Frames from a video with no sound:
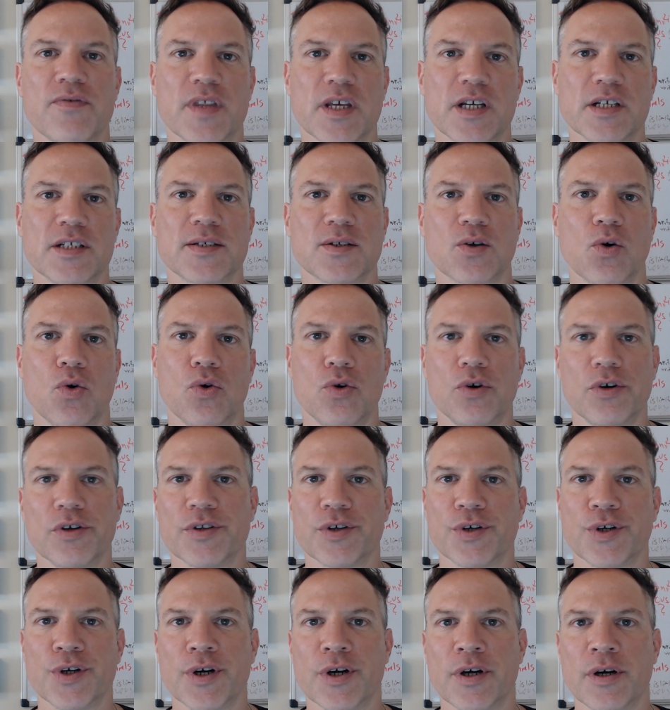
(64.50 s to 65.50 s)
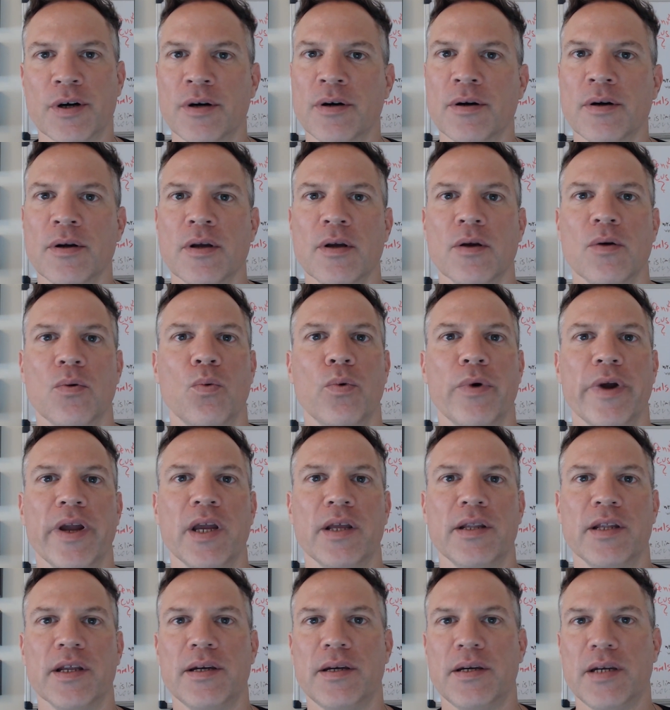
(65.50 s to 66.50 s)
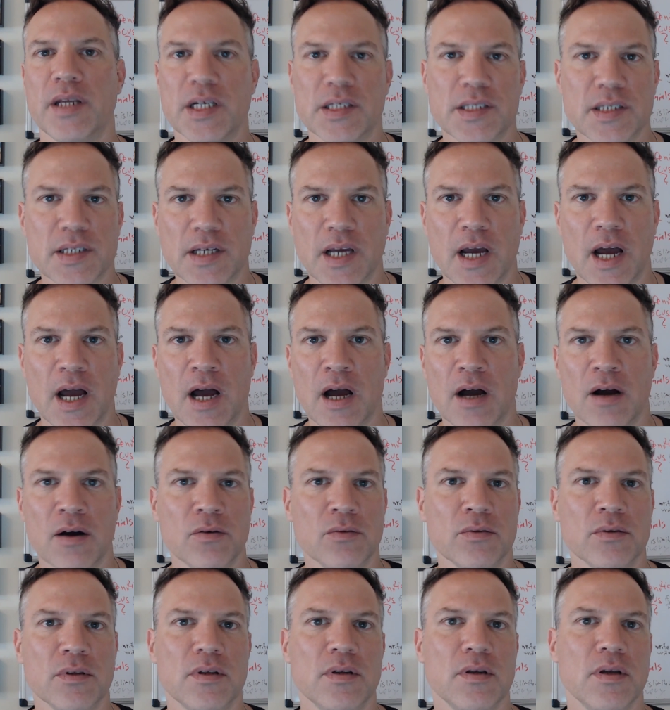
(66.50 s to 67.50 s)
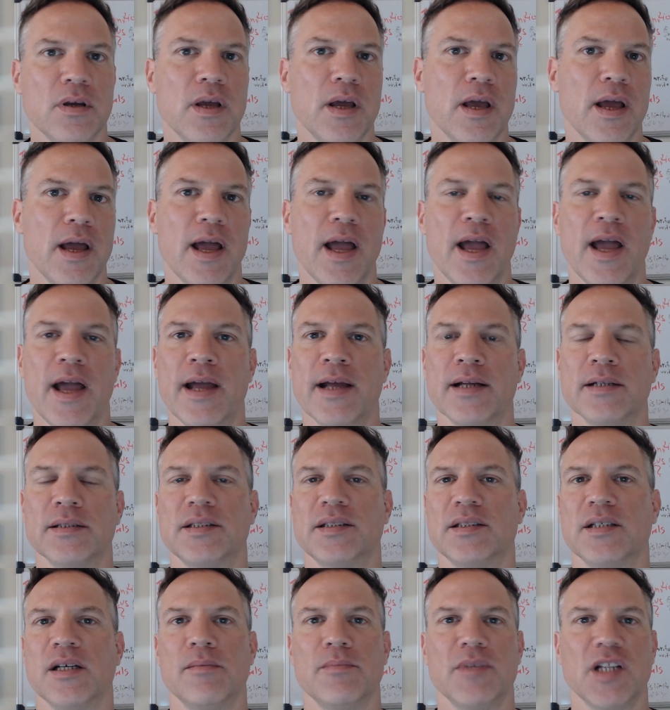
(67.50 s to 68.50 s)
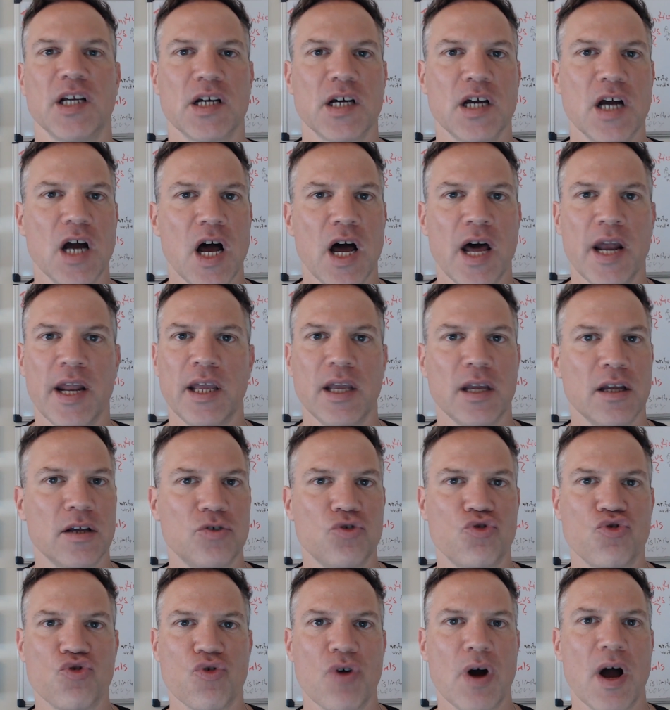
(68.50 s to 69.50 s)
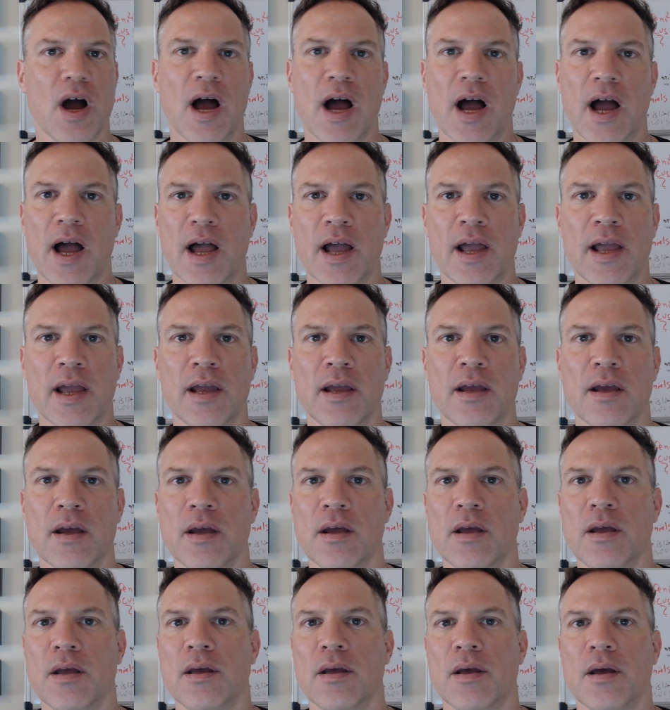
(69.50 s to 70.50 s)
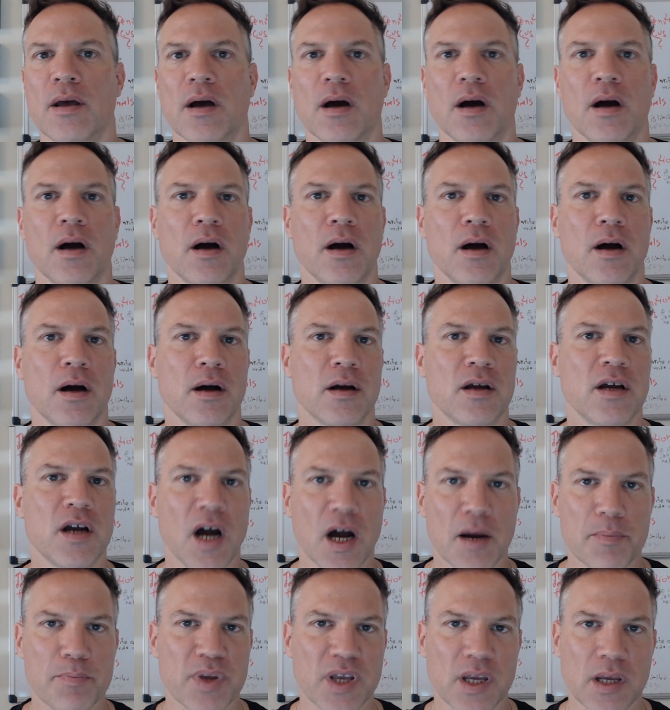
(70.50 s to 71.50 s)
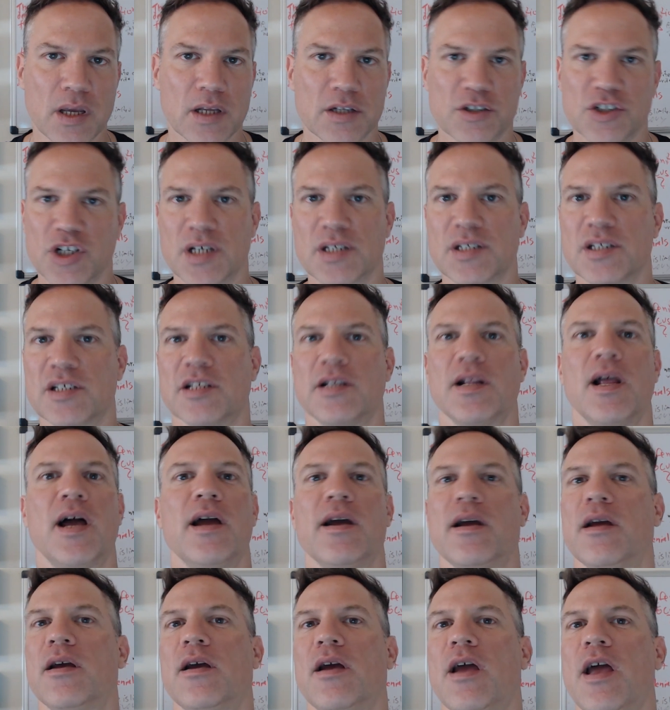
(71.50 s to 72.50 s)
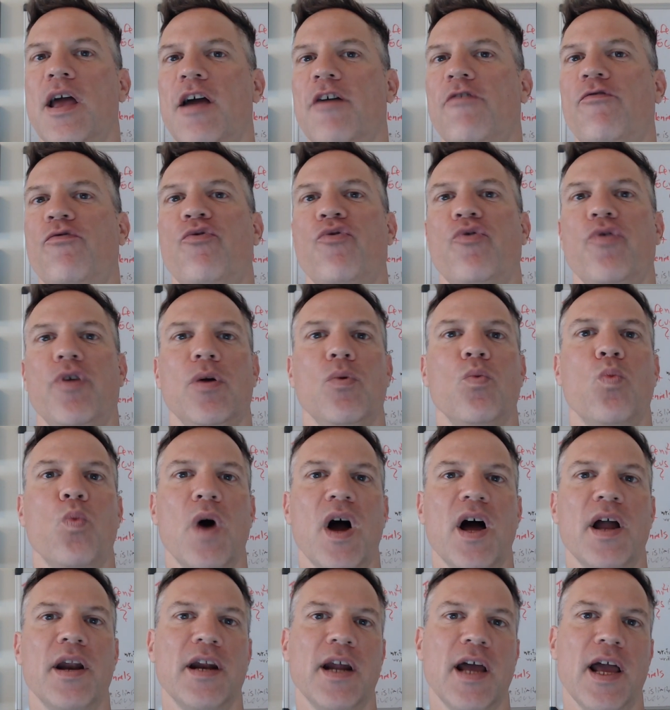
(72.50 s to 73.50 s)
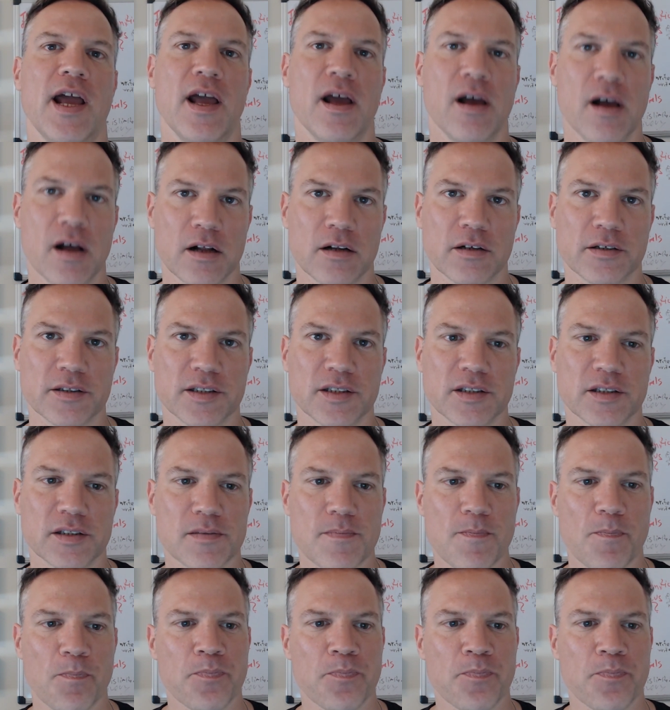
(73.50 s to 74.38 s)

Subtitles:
this order with a discount and some laconic, dry copy, just like everyone else.